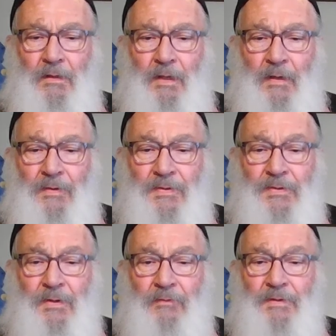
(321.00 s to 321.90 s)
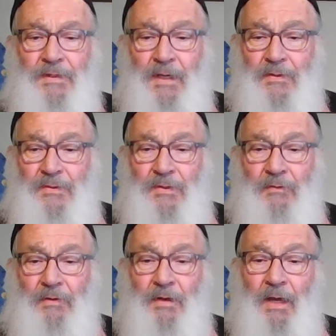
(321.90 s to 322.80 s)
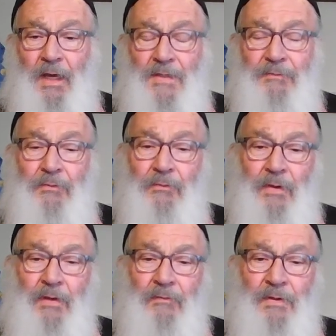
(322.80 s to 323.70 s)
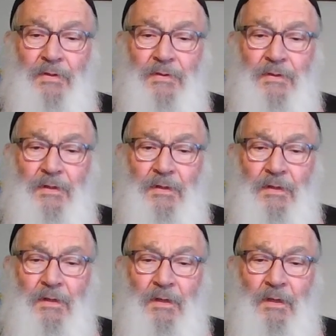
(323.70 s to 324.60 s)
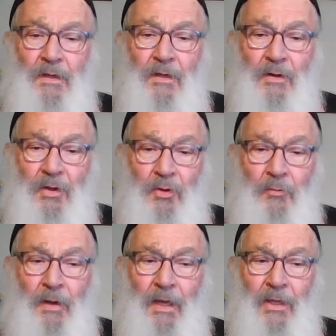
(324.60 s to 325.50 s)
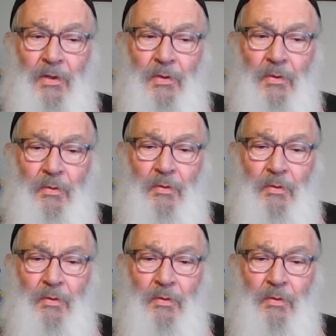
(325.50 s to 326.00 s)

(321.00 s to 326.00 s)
The other servant, the second servant, asked for forgiveness, and he'll pay you.